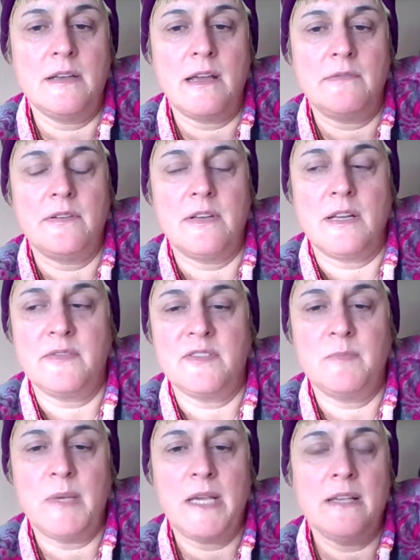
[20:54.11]
have enough
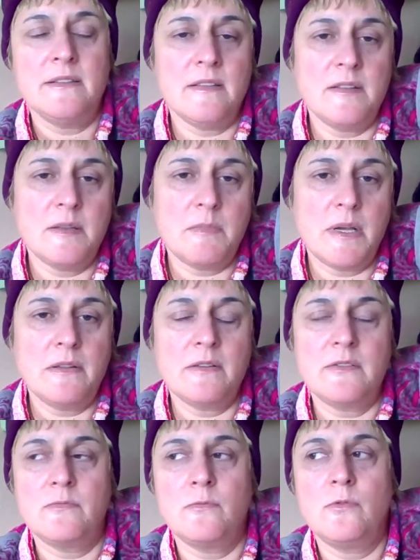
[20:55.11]
space in the
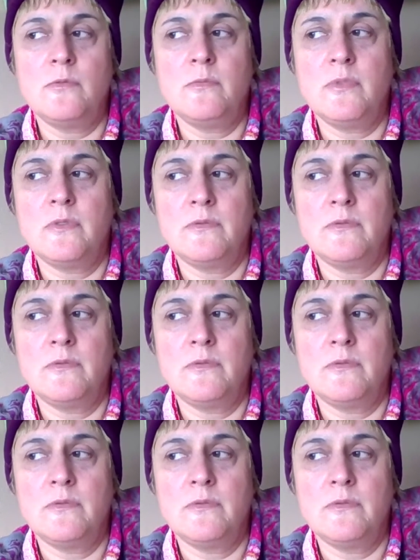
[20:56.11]
mother's womb.